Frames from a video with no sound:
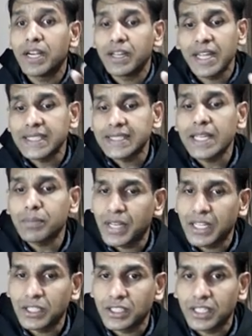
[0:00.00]
in
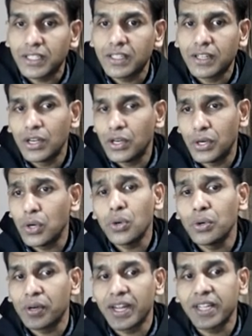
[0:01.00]
examination,
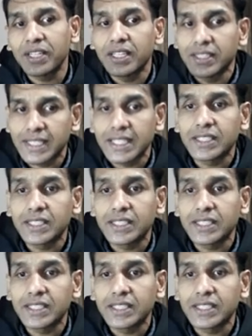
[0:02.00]
don't write such